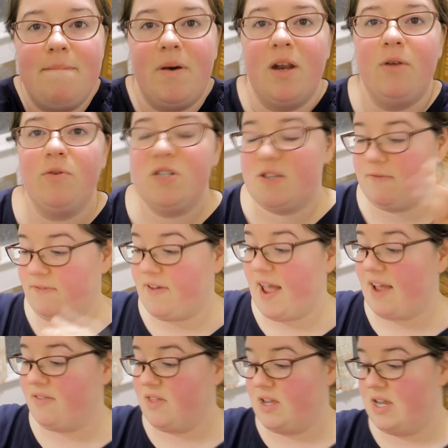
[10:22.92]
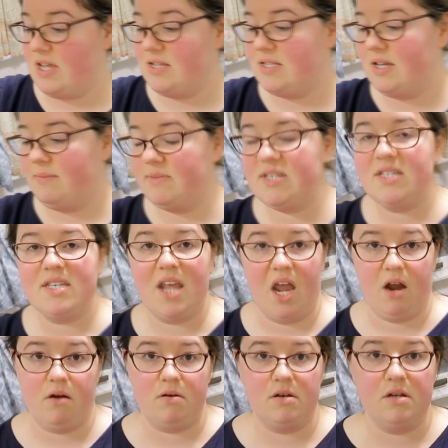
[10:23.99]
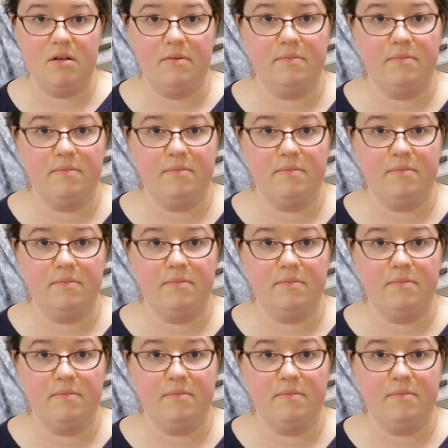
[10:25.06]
But it was the fact that he seemed scared.